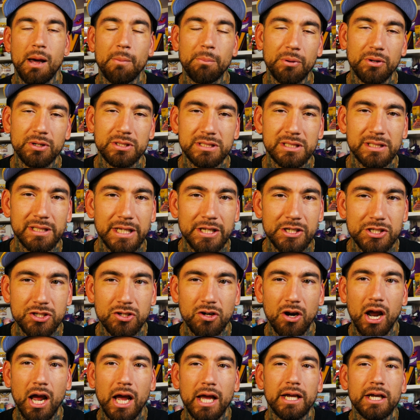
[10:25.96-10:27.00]
I'm personally
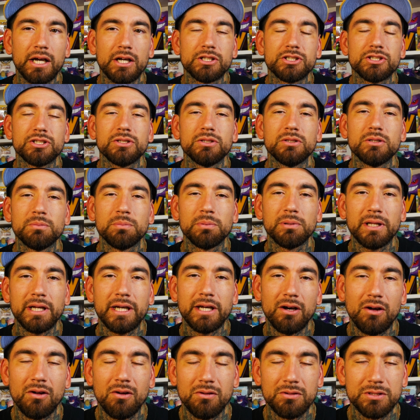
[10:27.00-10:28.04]
trying to play
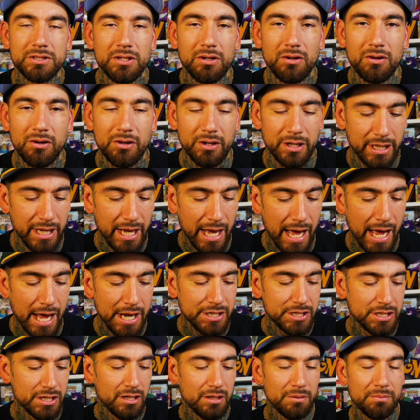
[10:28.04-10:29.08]
alt art
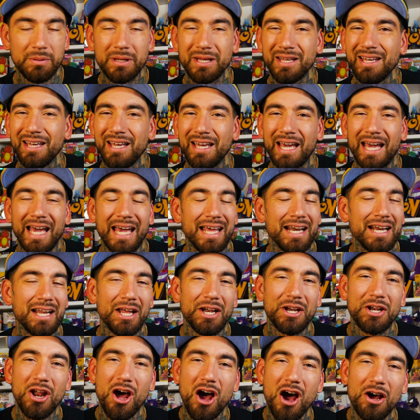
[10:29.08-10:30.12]
catch up and
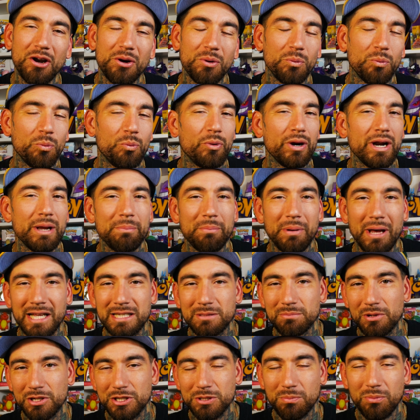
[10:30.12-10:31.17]
not rip as
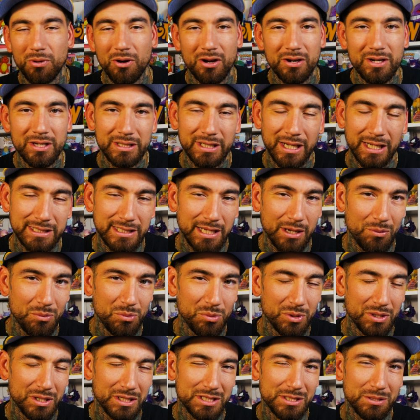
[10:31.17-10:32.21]
much product as I
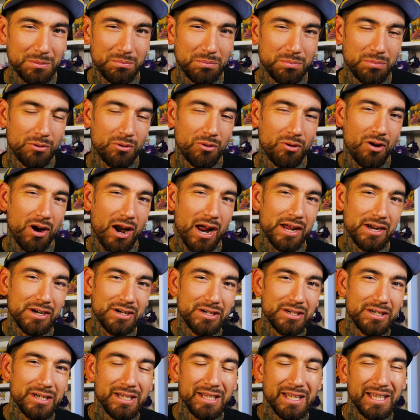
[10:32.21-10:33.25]
was
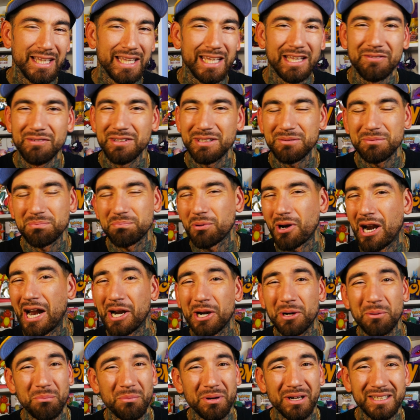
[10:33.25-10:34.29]
prior, even
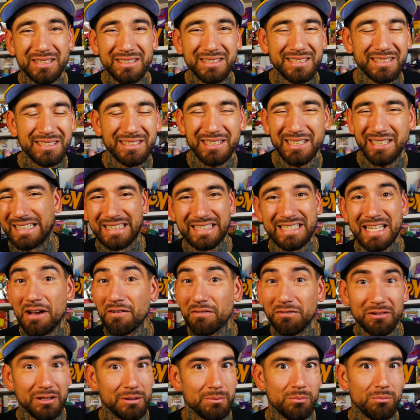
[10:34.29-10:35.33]
prior months,
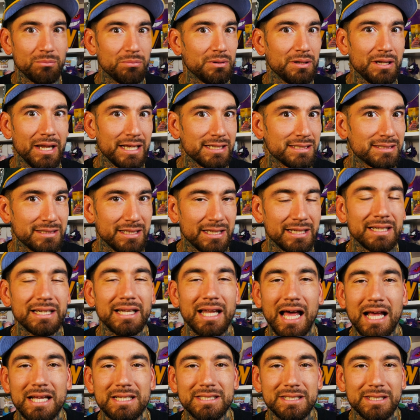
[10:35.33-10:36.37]
definitely less than
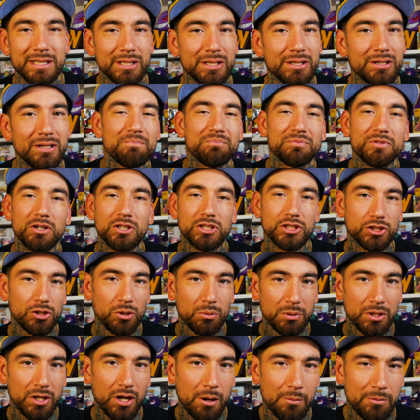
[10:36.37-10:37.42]
last year. There's so
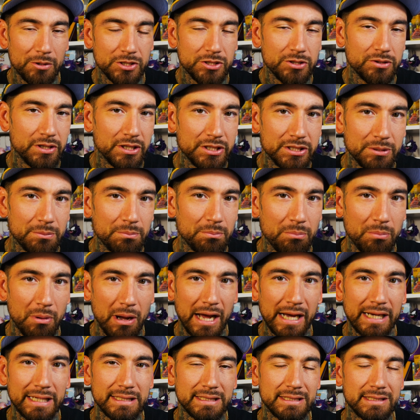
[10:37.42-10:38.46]
many opportunities to
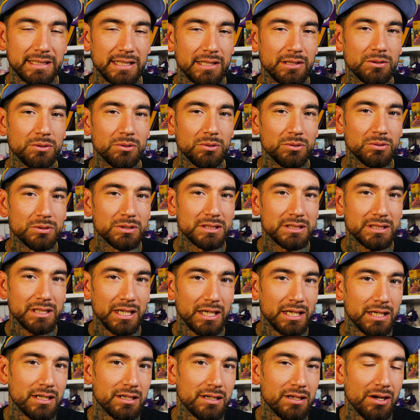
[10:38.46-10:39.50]
buy singles
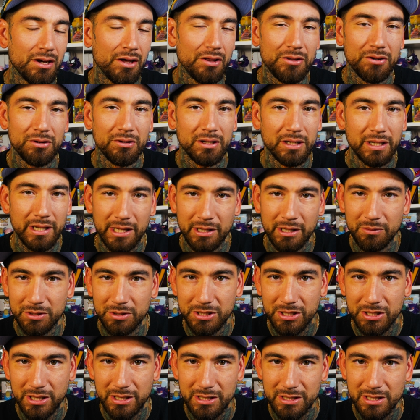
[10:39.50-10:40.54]
in other
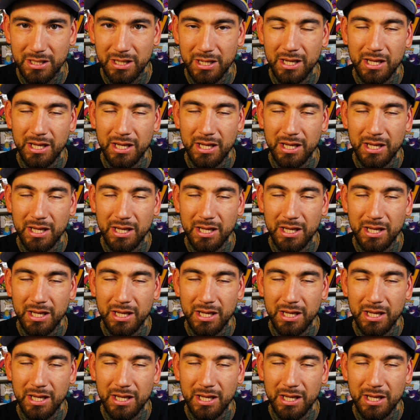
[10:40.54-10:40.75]
languages